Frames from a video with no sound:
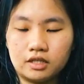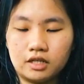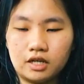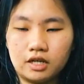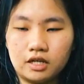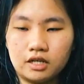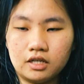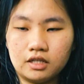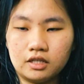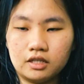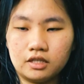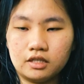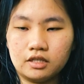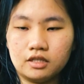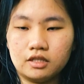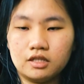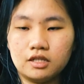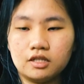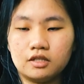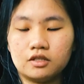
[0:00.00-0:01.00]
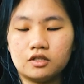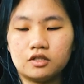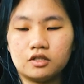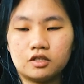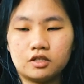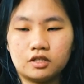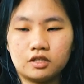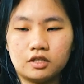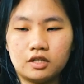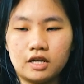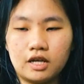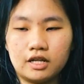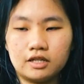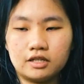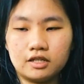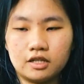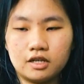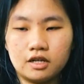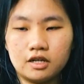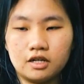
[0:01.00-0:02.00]
TinaTeach.
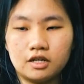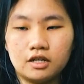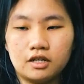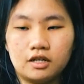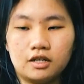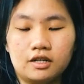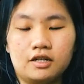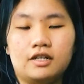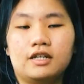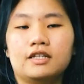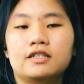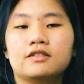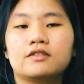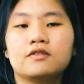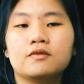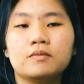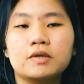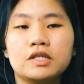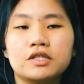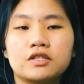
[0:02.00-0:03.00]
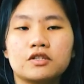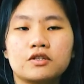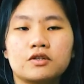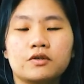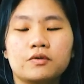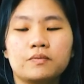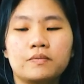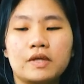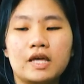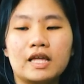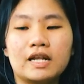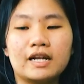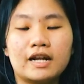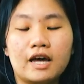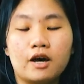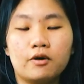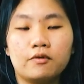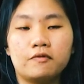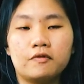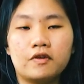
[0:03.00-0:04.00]
Enter. Nice to meet you.
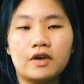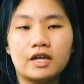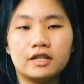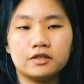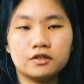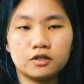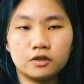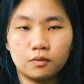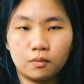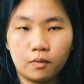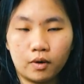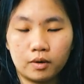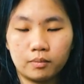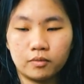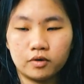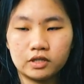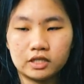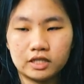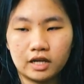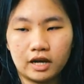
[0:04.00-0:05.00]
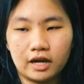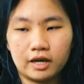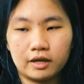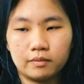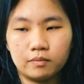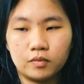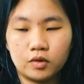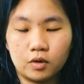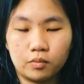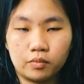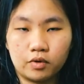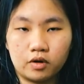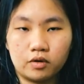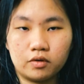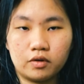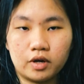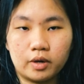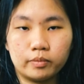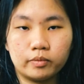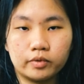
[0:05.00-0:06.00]
And now if we enter one more time, the
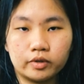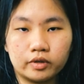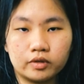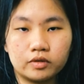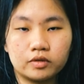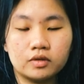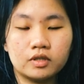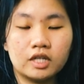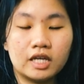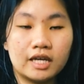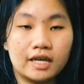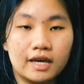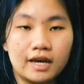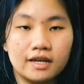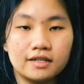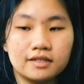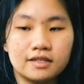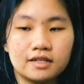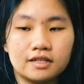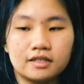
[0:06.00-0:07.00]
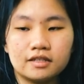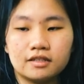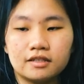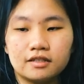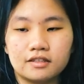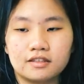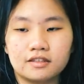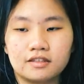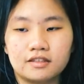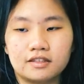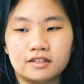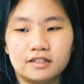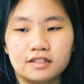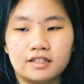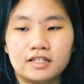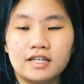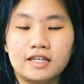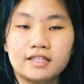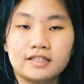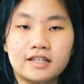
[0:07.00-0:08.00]
program will exit.
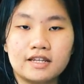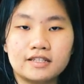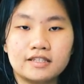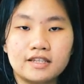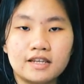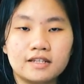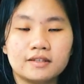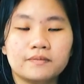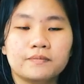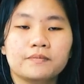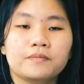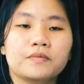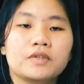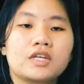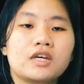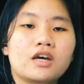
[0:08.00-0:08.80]
That's it.